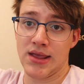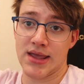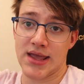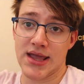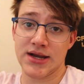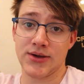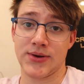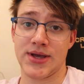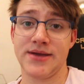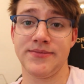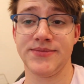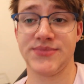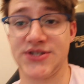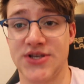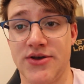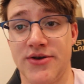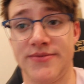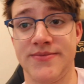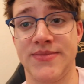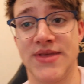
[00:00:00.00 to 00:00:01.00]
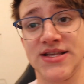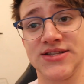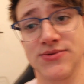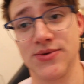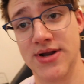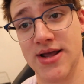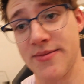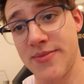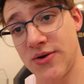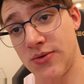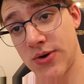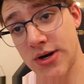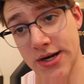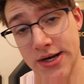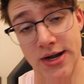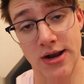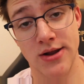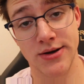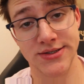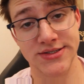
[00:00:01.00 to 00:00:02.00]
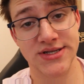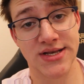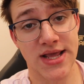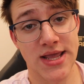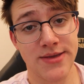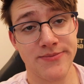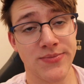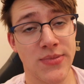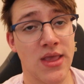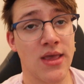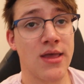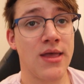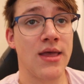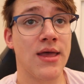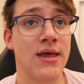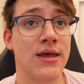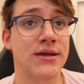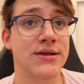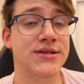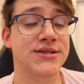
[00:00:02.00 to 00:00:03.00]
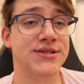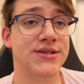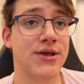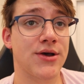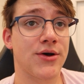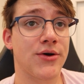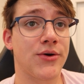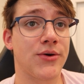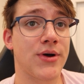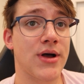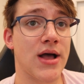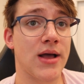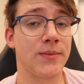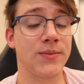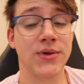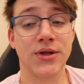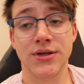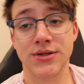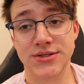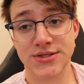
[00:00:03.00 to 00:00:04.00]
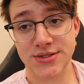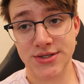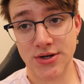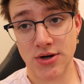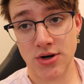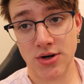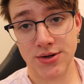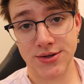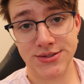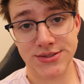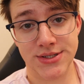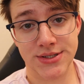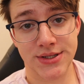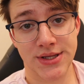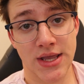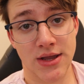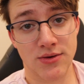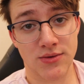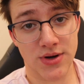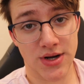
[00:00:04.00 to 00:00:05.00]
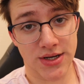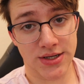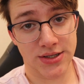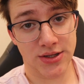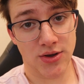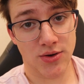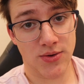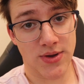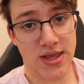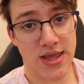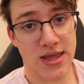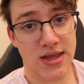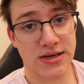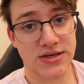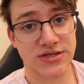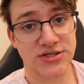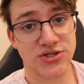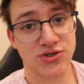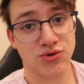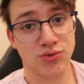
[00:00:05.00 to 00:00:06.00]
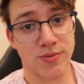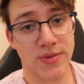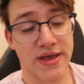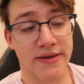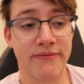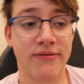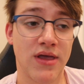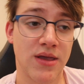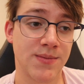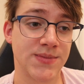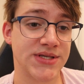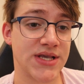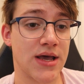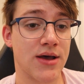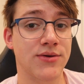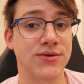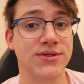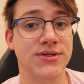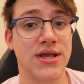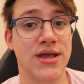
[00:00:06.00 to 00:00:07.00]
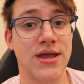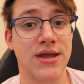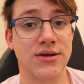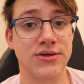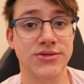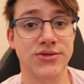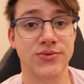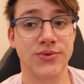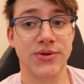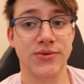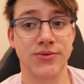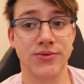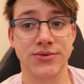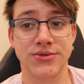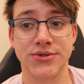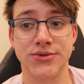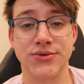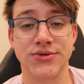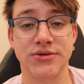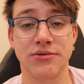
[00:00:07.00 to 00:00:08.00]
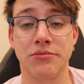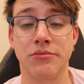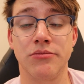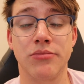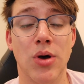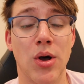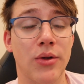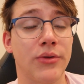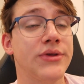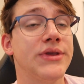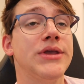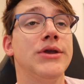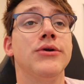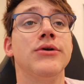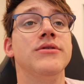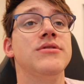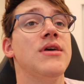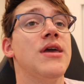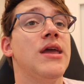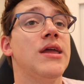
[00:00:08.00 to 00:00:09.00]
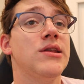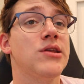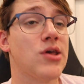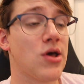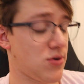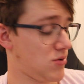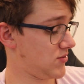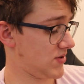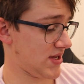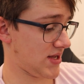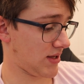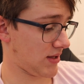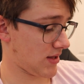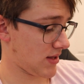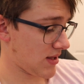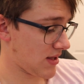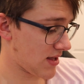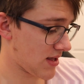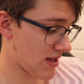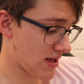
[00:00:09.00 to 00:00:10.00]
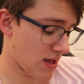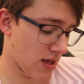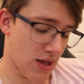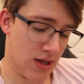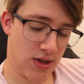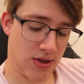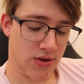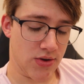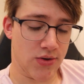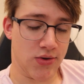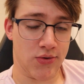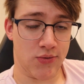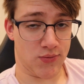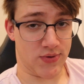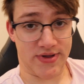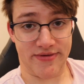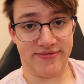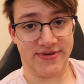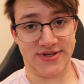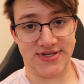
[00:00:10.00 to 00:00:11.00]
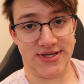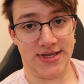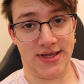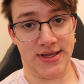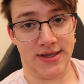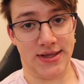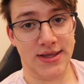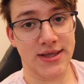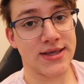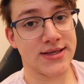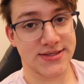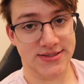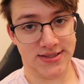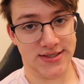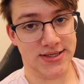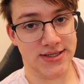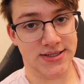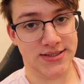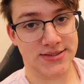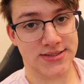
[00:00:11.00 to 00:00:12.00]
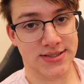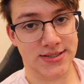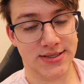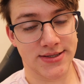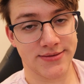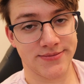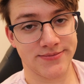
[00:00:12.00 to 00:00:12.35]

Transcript: Anyway, so that's what I've been working on today. So I'm gonna start getting ready to go head to my fam's house, and we will do some polyurethane coating. Riveting, isn't it?